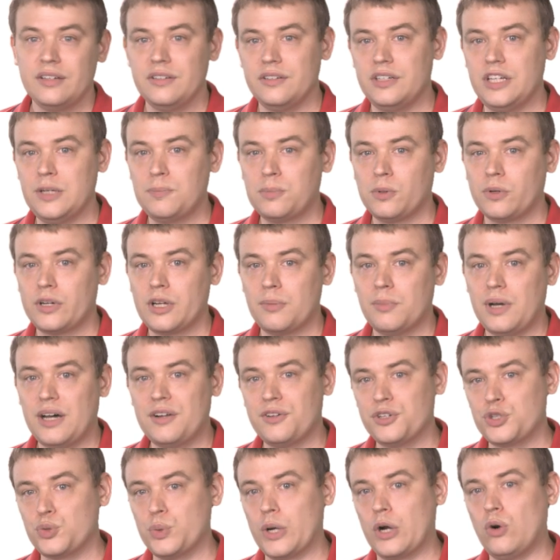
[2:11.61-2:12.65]
deep learning
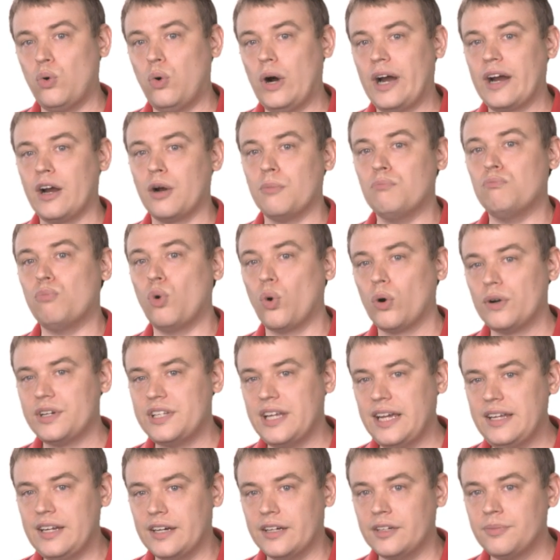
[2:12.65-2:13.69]
models require more
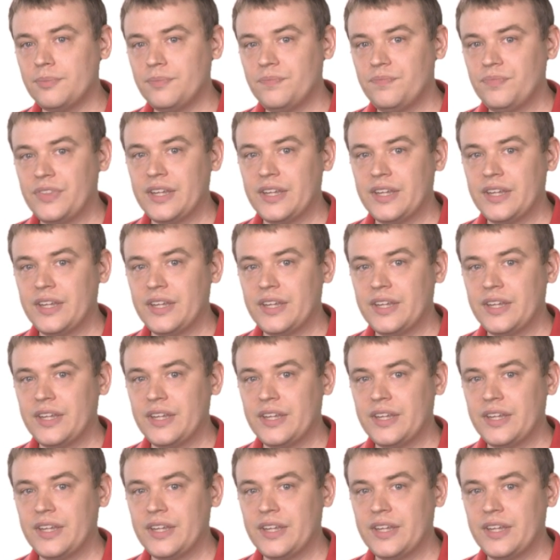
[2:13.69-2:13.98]
data,